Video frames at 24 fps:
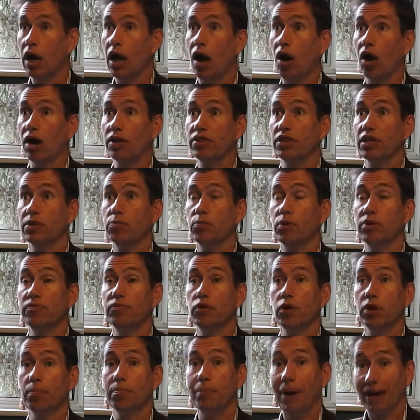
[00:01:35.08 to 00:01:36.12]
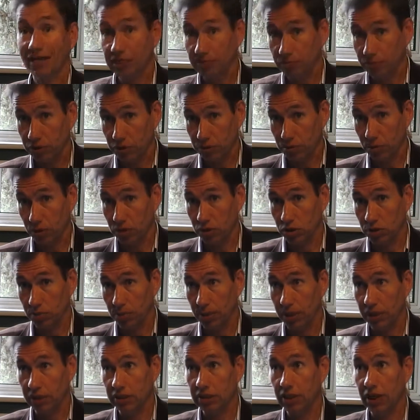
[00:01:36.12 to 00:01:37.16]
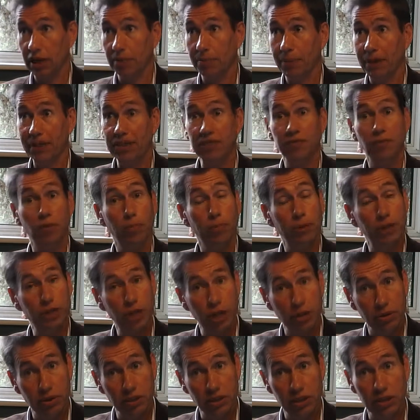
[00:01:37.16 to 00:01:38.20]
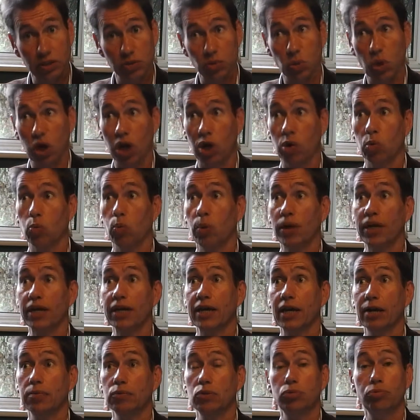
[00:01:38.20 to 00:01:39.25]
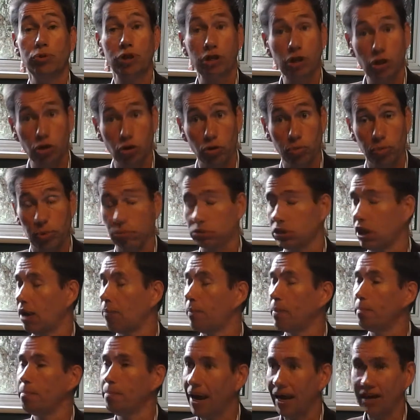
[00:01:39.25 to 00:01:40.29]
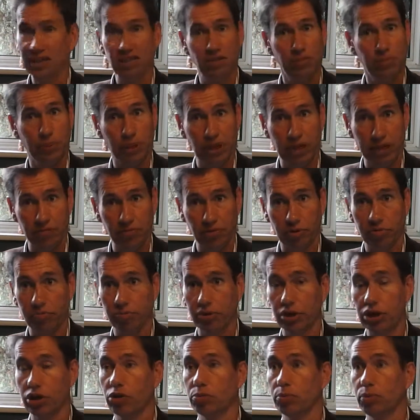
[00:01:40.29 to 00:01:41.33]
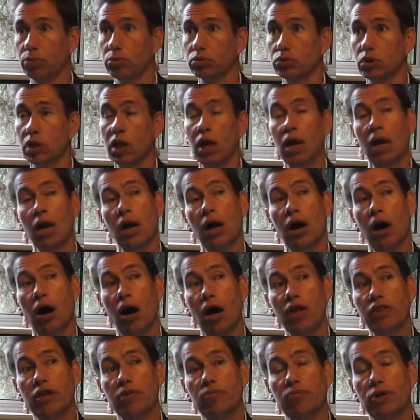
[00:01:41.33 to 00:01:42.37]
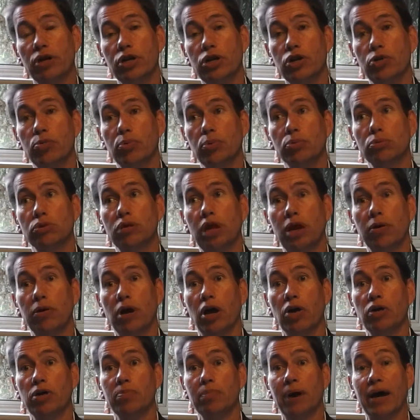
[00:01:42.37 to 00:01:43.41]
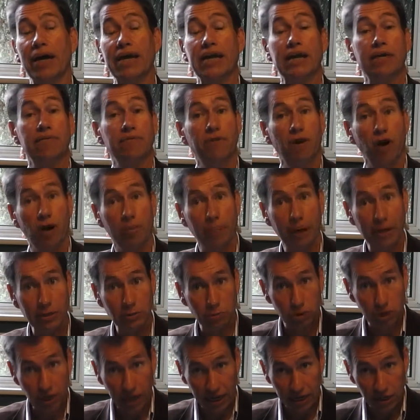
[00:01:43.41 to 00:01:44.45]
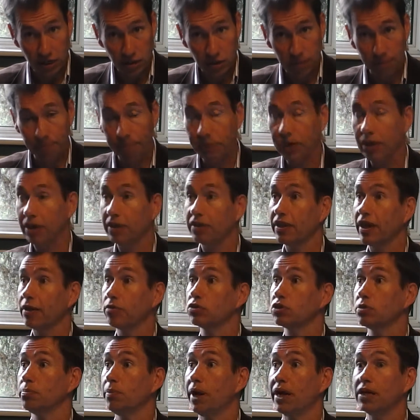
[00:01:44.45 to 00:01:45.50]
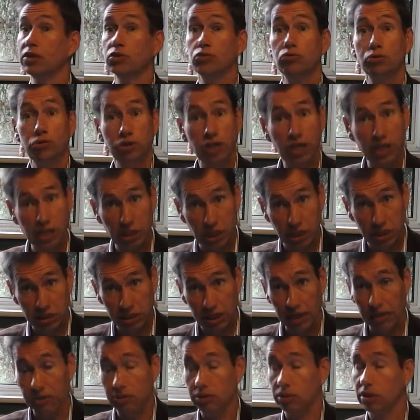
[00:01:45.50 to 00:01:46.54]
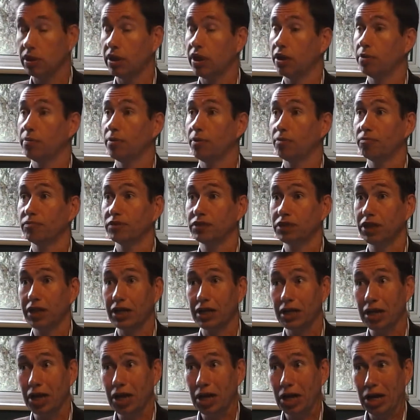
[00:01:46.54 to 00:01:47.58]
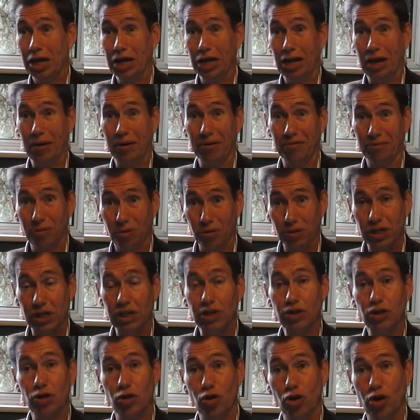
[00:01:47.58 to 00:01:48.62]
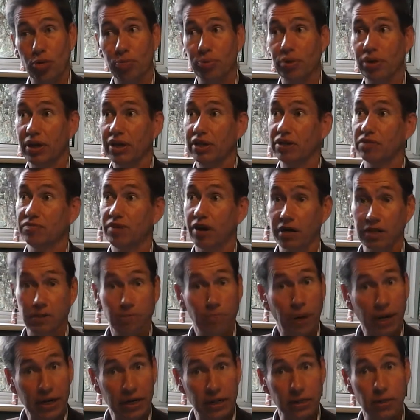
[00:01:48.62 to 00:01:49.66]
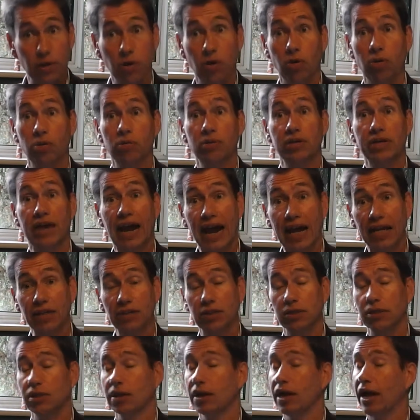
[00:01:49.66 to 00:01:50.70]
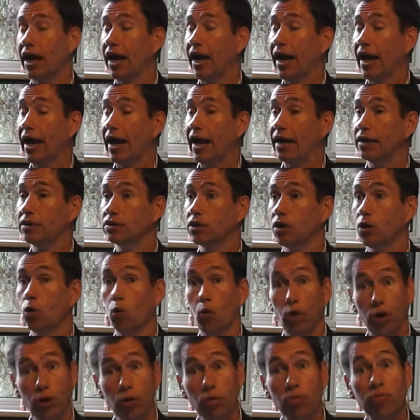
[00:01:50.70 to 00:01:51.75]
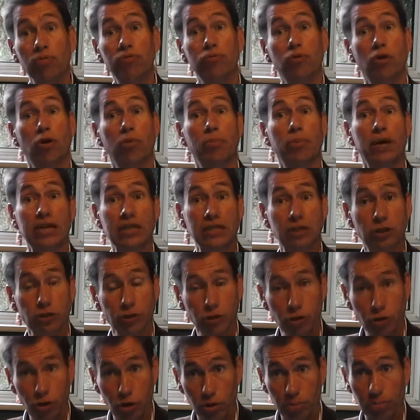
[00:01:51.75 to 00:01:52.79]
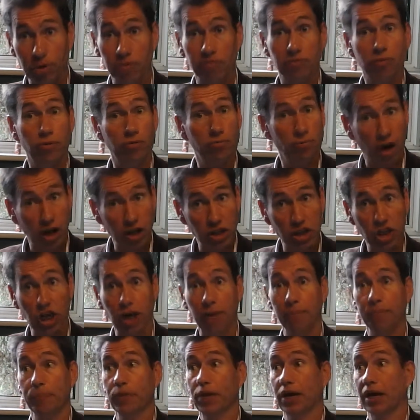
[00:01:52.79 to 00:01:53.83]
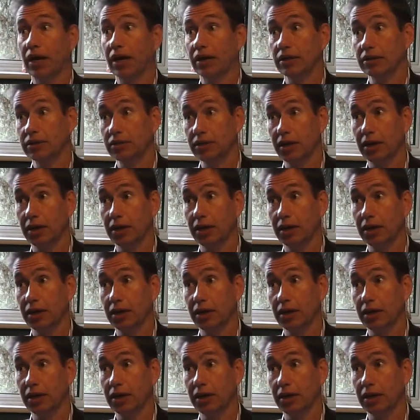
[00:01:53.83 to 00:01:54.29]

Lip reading: I think we've got a massive responsibility and a massive opportunity as well when it comes to renewables. I'm a massive believer in renewables. I think renewables don't only make environmental sense, they also make strategic sense. Obviously, unfortunately Europe is very dependent on gas and oil from Eastern Europe and from Russia, and